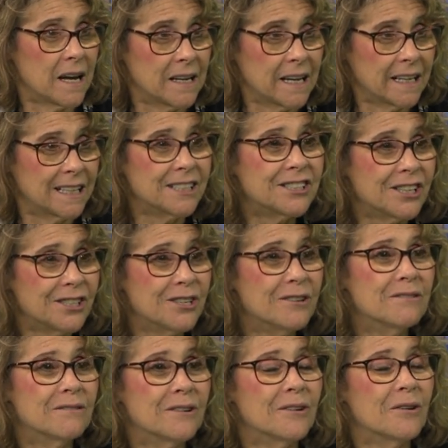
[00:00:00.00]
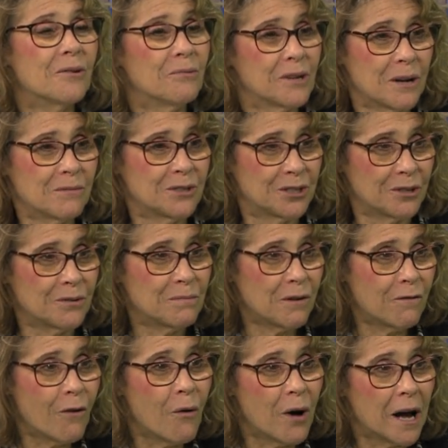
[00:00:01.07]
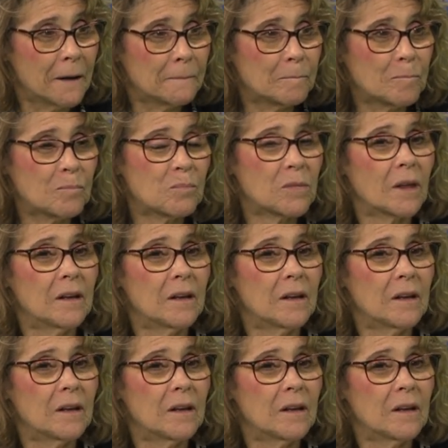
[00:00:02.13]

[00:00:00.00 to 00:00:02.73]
and I continue what I was doing before. Right.